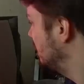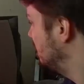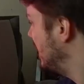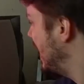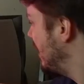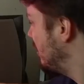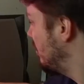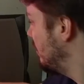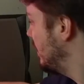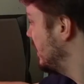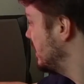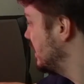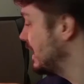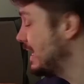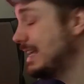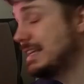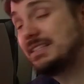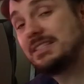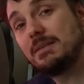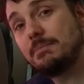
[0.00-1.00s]
The power
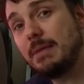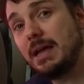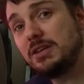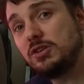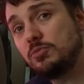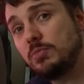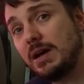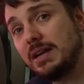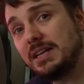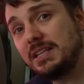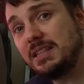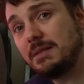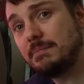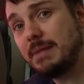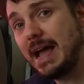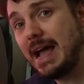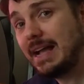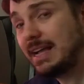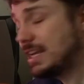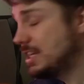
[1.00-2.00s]
button is the menu button
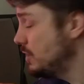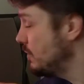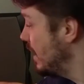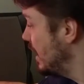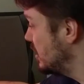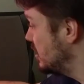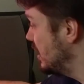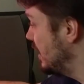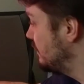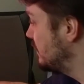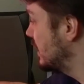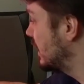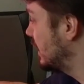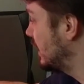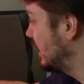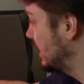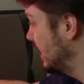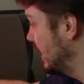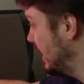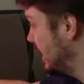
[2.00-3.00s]
in the back, and you actually have
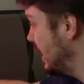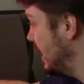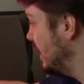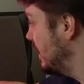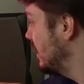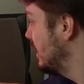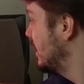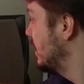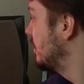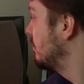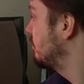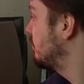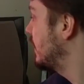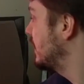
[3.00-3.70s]
to click it,